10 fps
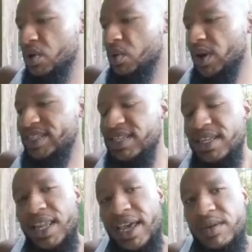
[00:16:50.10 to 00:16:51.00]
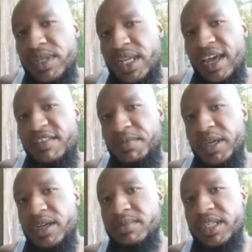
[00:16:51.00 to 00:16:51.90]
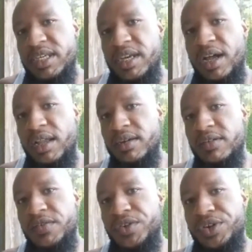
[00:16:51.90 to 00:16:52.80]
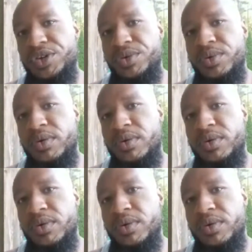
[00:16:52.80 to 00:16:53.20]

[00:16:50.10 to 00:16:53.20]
What is it like when life becomes in color for you?